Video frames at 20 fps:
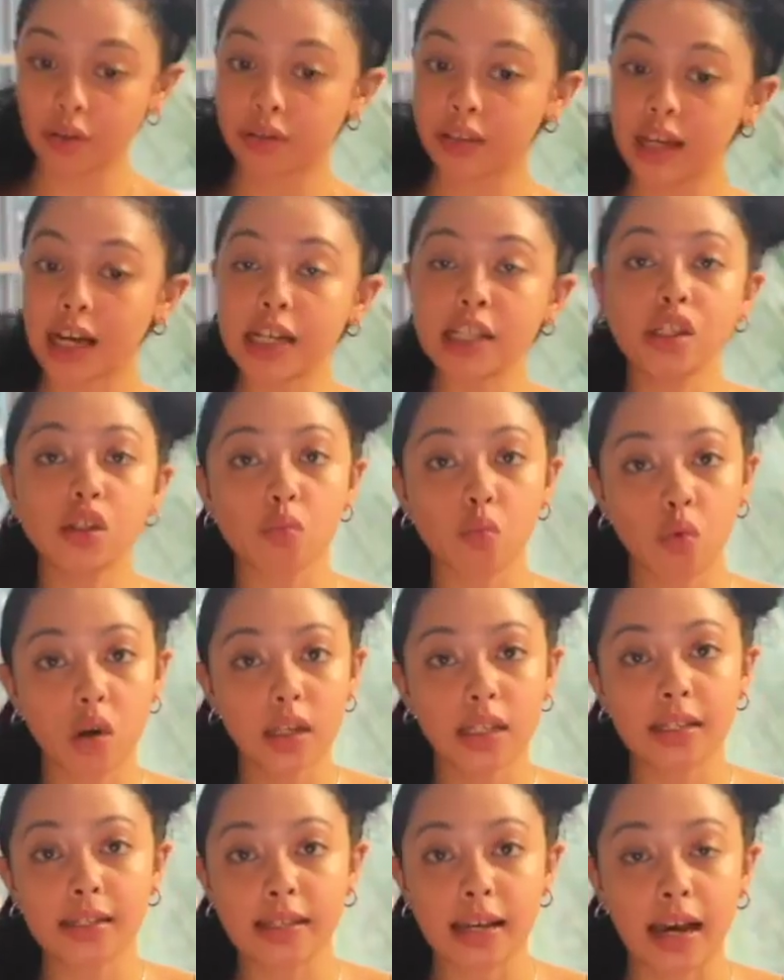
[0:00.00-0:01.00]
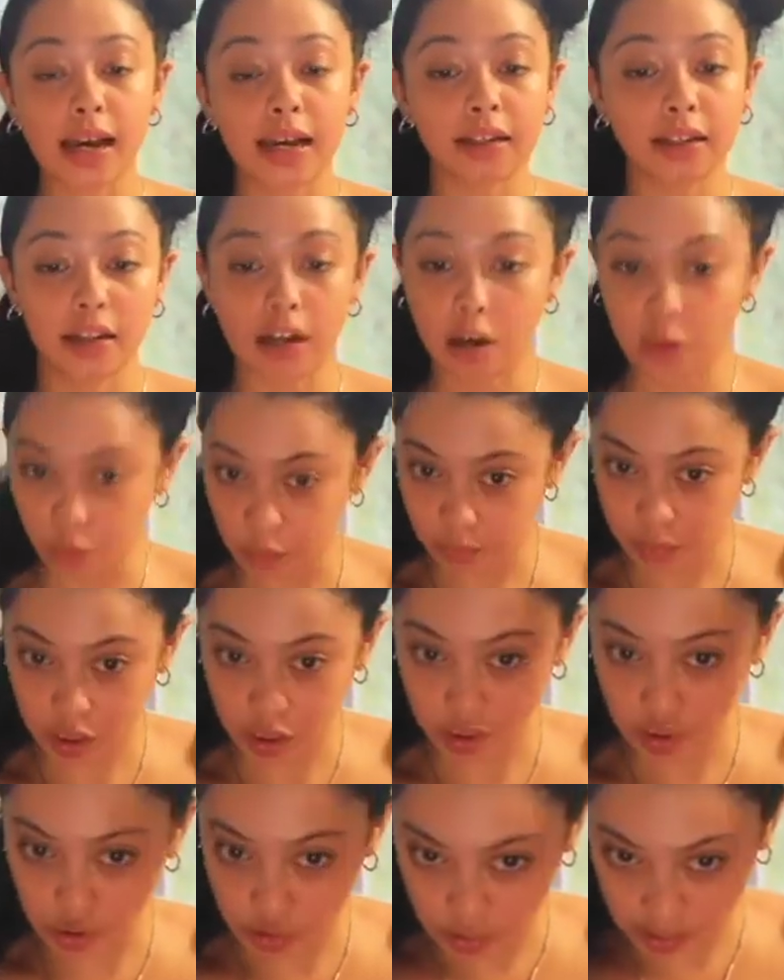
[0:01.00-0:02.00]
That's one side. Now I'm
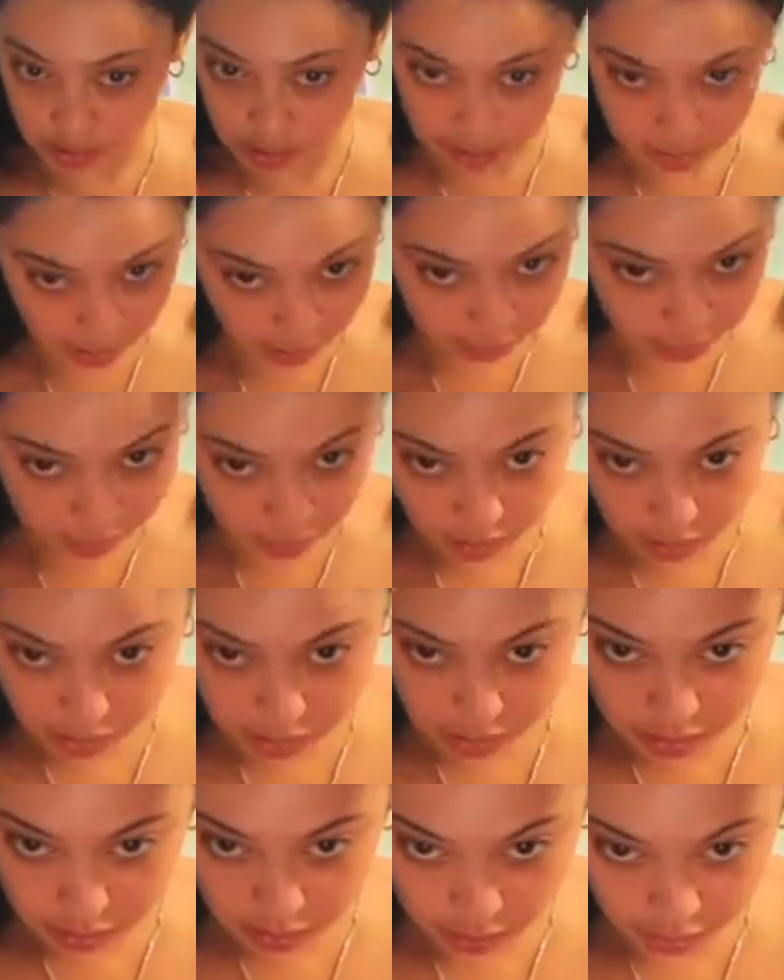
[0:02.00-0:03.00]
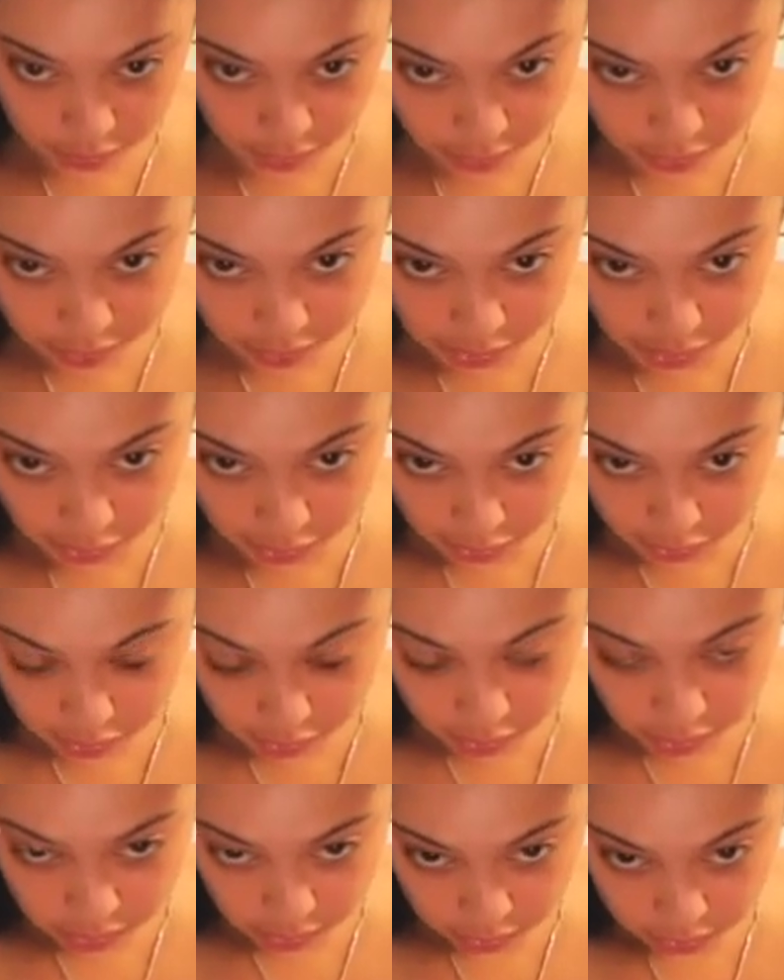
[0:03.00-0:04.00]
gonna do the same thing to the other
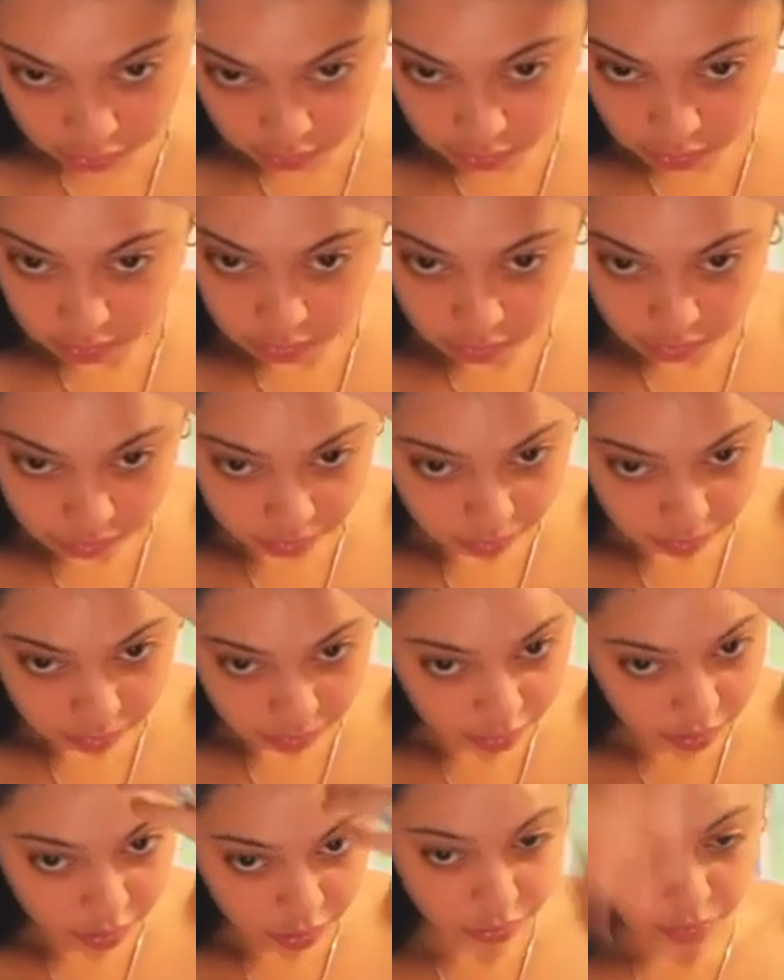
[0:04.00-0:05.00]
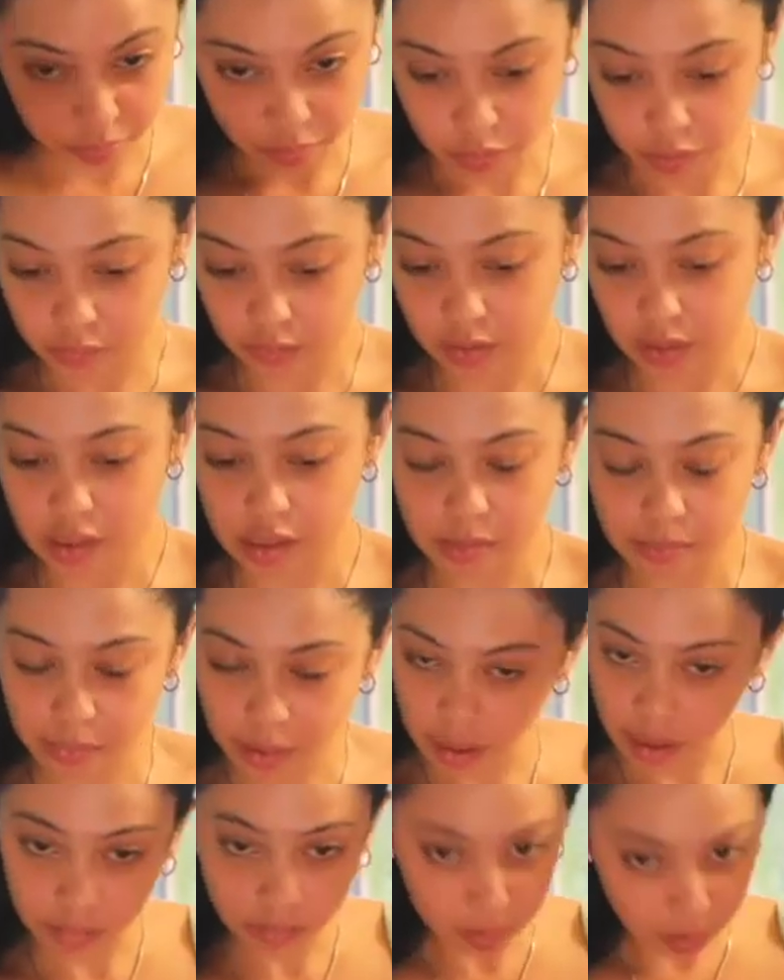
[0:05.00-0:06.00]
side. So move this
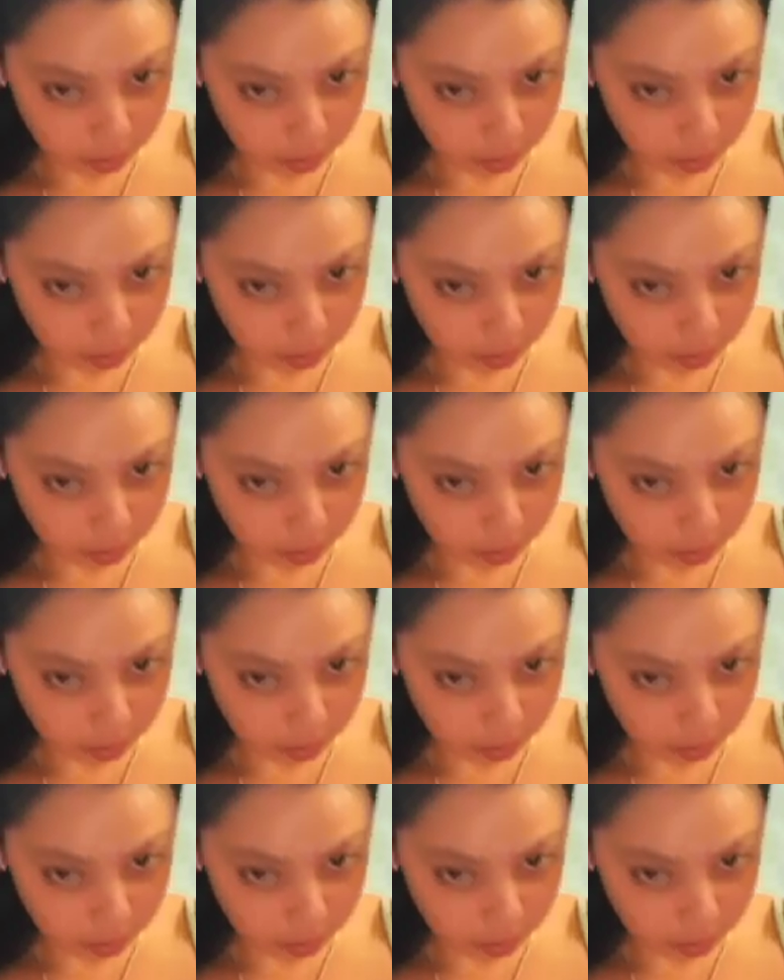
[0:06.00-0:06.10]
bobby